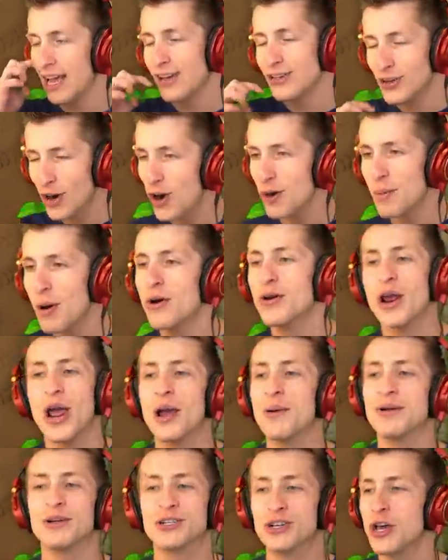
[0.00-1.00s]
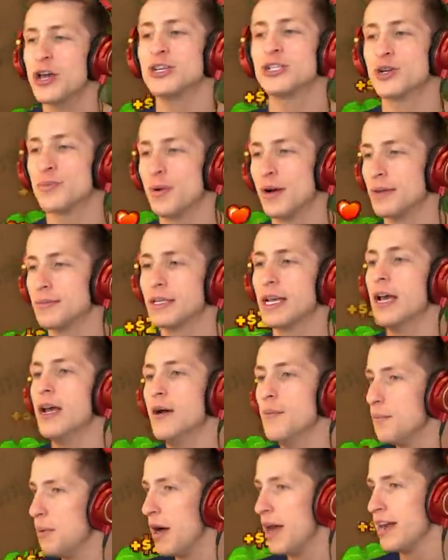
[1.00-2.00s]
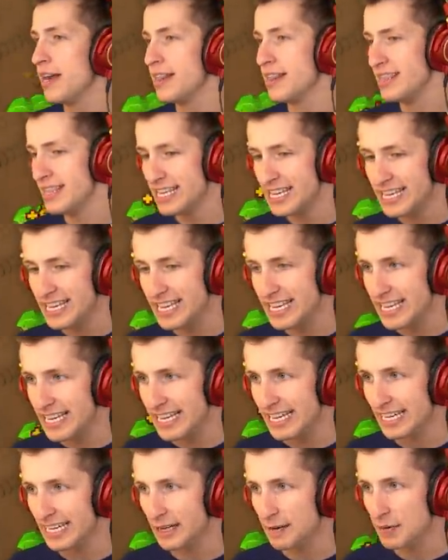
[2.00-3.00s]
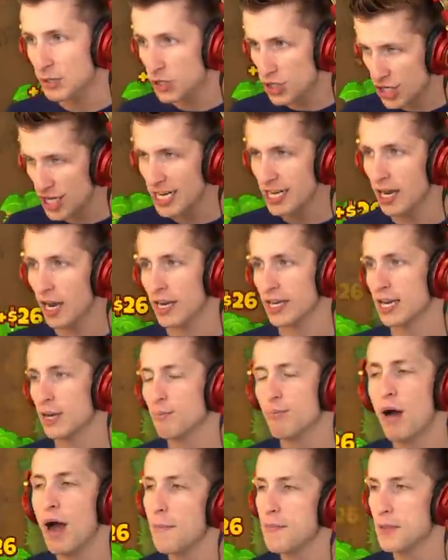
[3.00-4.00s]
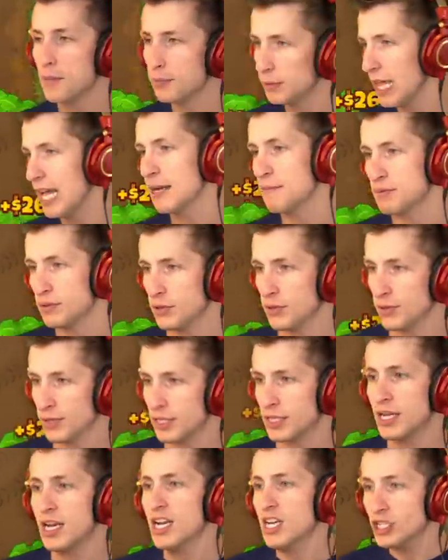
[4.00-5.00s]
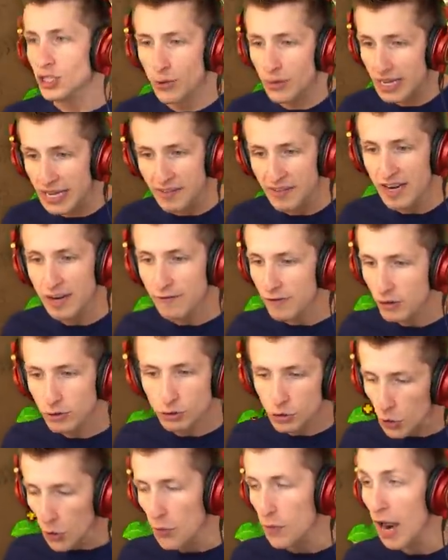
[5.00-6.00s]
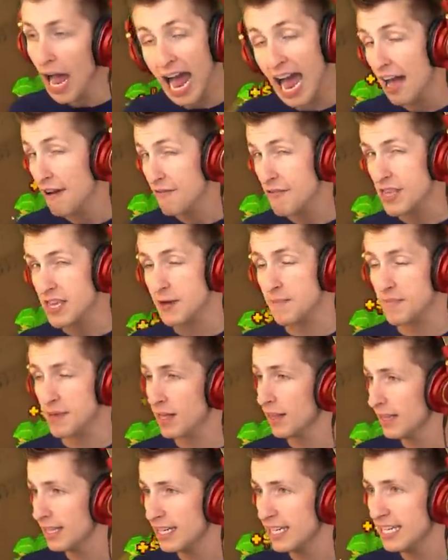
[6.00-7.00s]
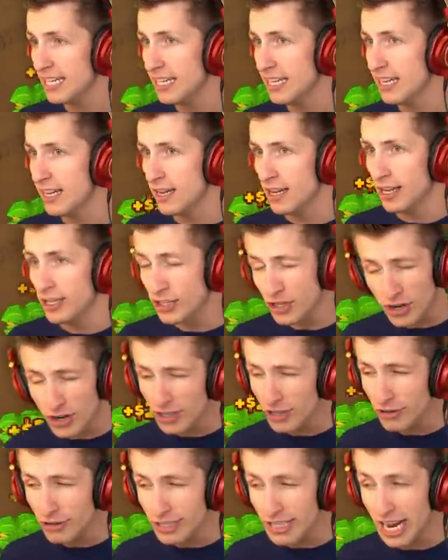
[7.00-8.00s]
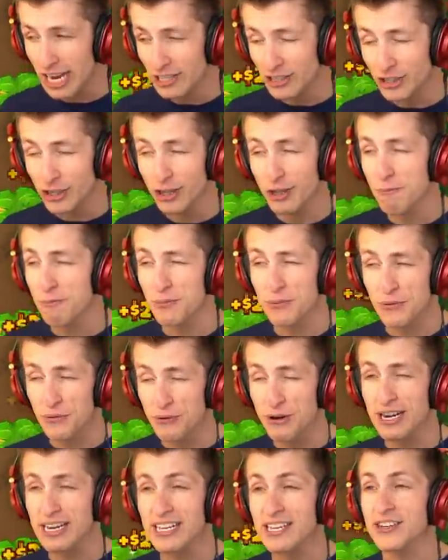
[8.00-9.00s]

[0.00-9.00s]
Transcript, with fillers: Turbo damage laser bombs. But the machine gun can pop the black balloons. So even if you don't have the ability, Churchill's actually pretty